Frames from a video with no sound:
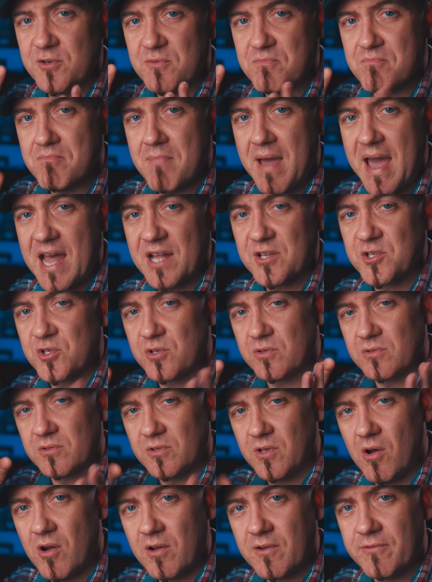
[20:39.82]
to match
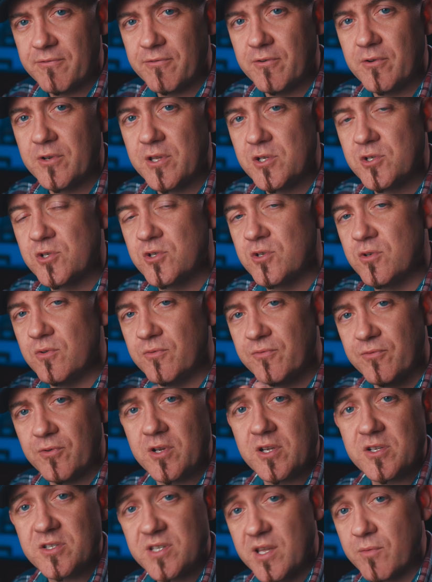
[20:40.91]
log footage to
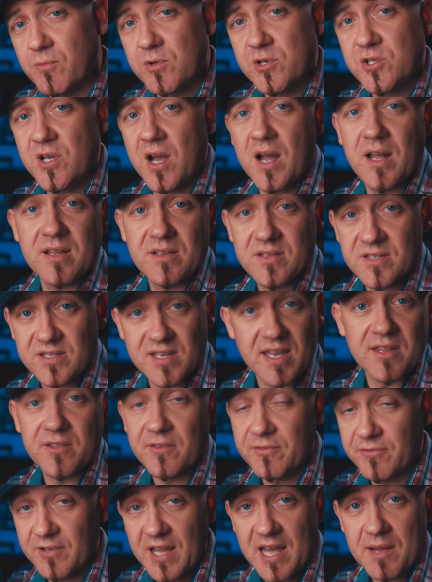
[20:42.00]
footage that was shot in, say,
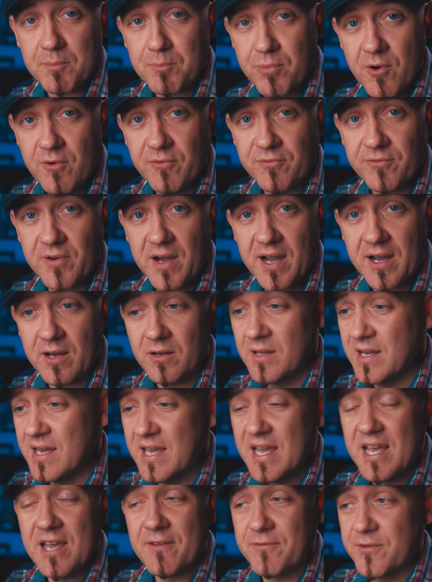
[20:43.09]
the flat profile.
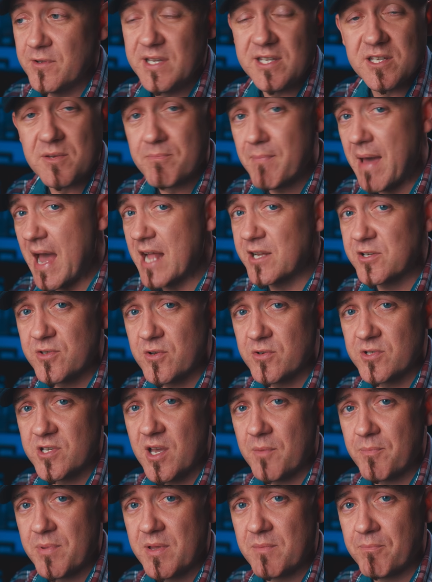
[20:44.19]
If you need to match those
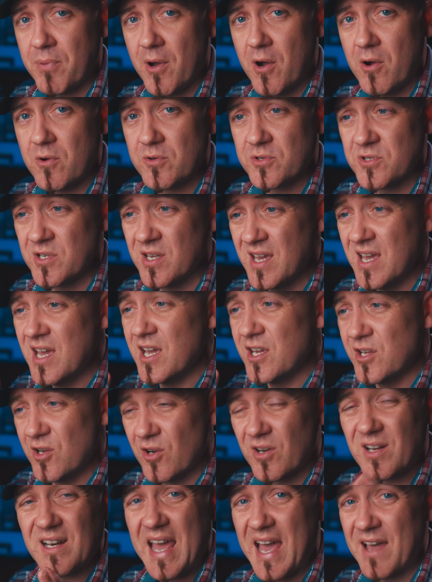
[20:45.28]
up in post,
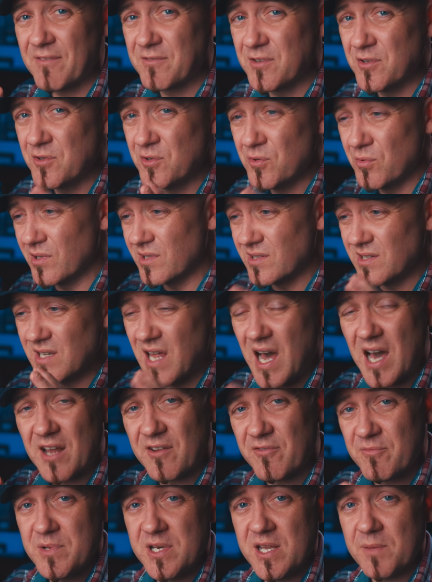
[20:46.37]
you're going to have to do a lot
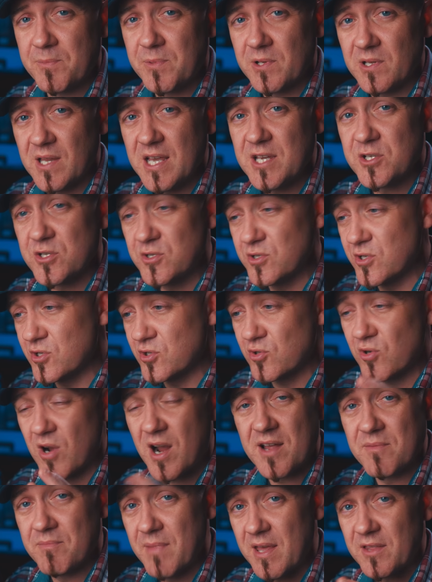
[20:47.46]
of manipulation to
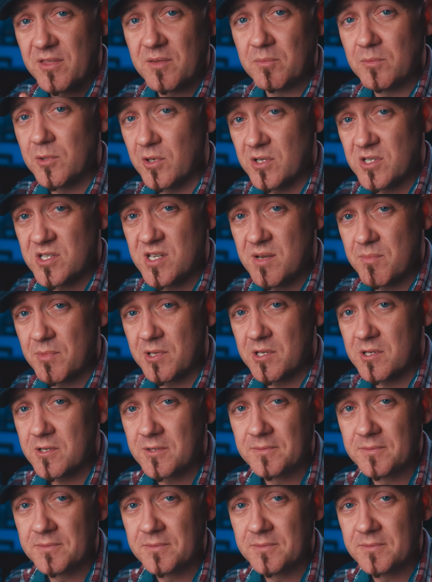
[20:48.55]
try and make them look similar.